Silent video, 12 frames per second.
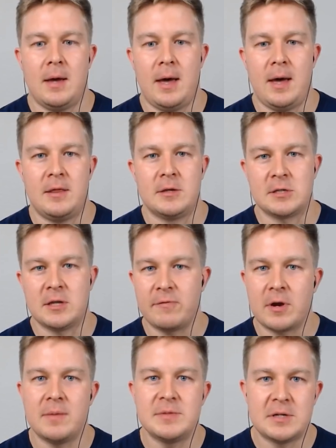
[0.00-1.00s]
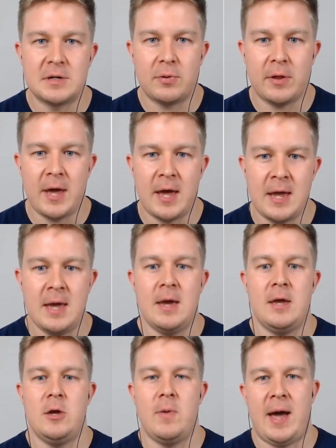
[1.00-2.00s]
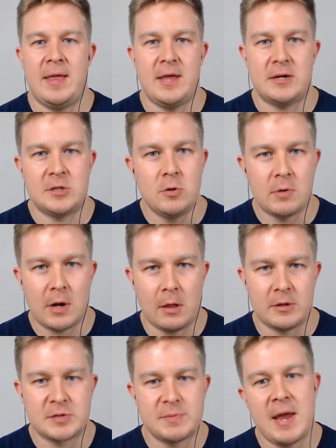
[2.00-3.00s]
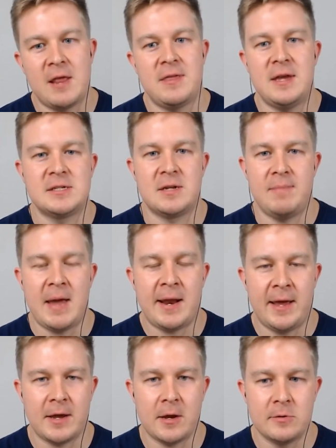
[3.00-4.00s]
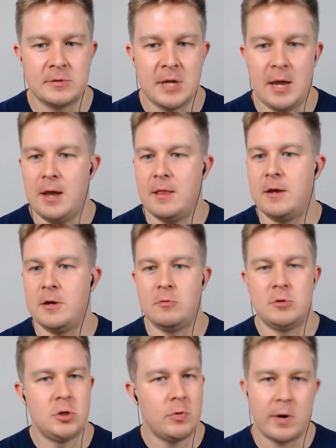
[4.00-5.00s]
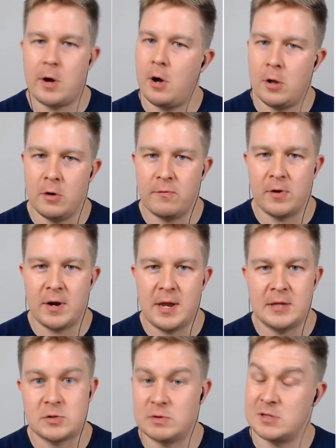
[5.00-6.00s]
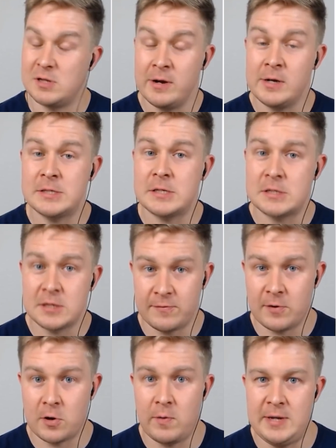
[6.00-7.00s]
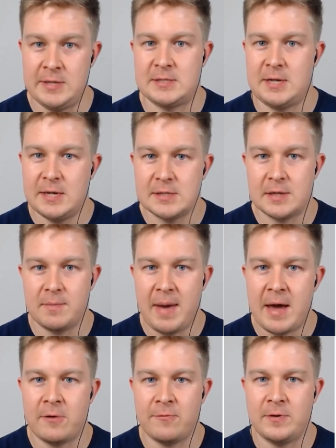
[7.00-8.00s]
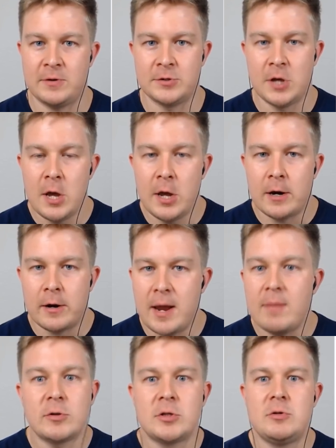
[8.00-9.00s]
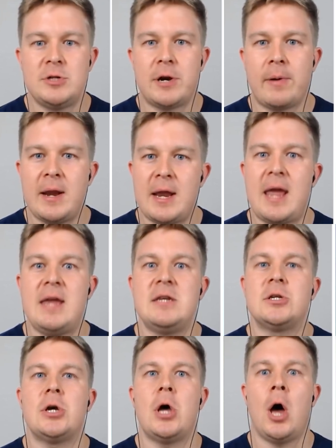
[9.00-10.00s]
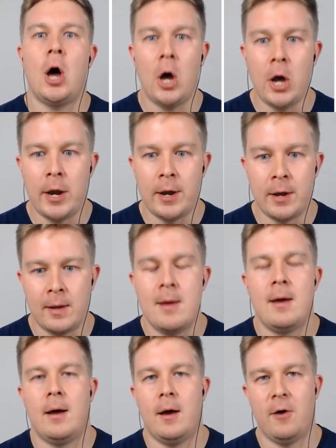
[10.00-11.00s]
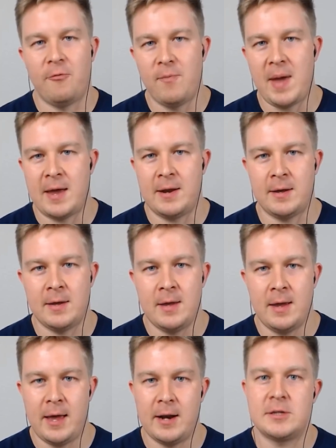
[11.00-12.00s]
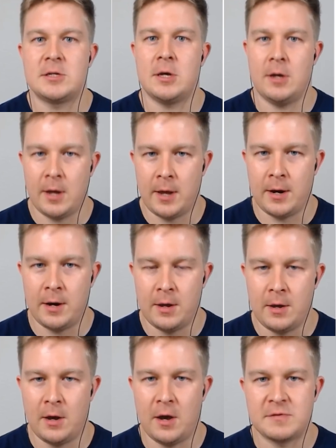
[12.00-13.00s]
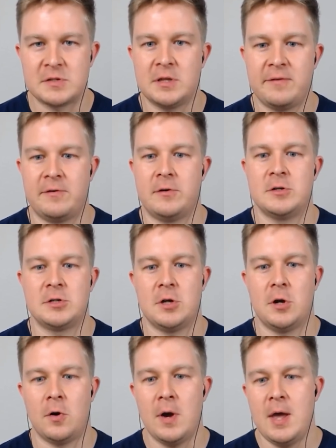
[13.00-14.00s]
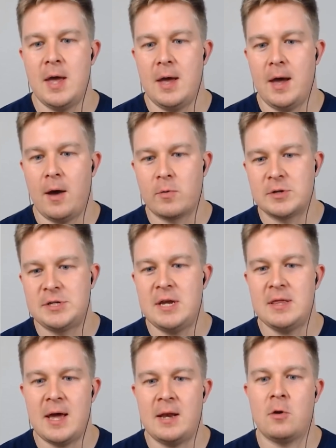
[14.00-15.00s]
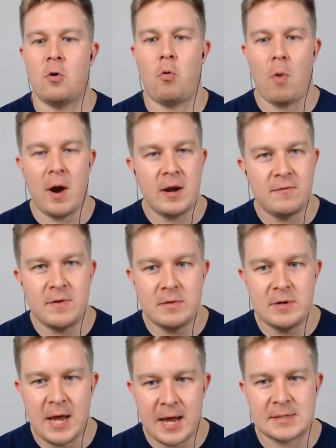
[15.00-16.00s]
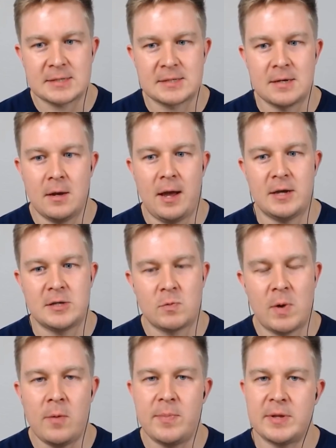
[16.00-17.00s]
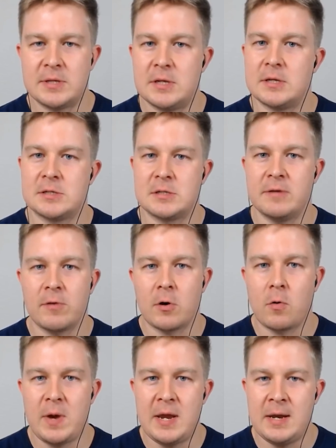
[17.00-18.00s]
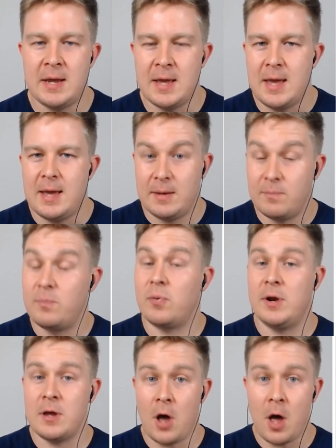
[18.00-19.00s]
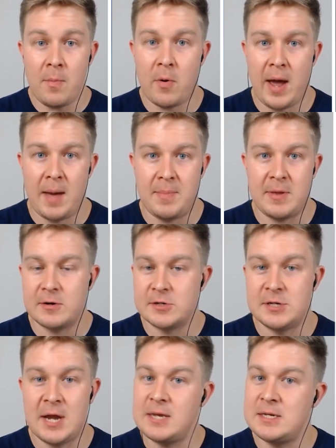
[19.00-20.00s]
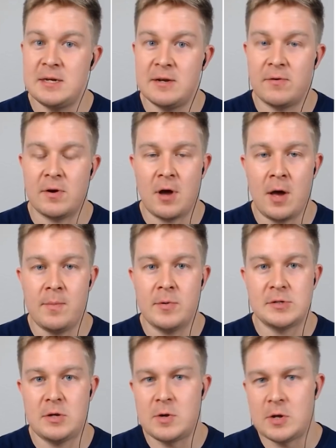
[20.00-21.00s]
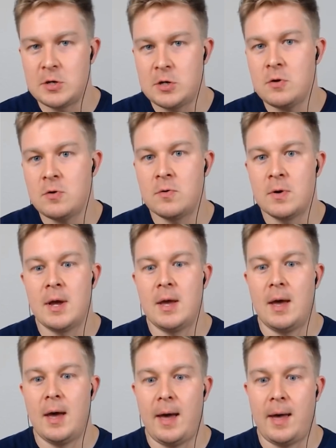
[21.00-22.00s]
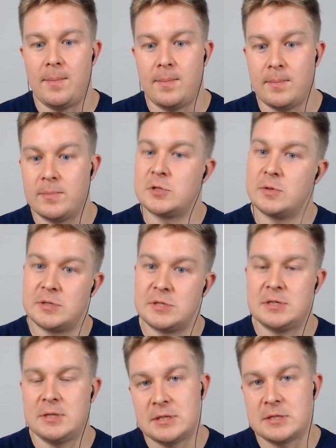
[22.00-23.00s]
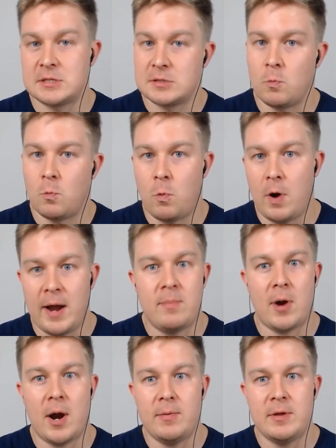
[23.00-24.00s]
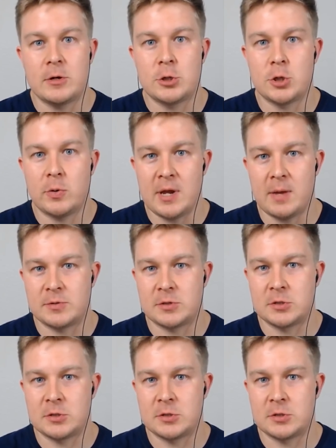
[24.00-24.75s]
the Sliver comes into play, you add that 2 colorless mana thanks to Mana Echoes, then you do it all over again. So as long as the Sliver Queen stays on the battlefield, you're able to generate a ton of mana and a ton of slivers. So we're seeing that in quite a few decks as well, but the Sliver Queen, pretty combo happy. There's 19 different combos that you can do. So that's why probably they're showing up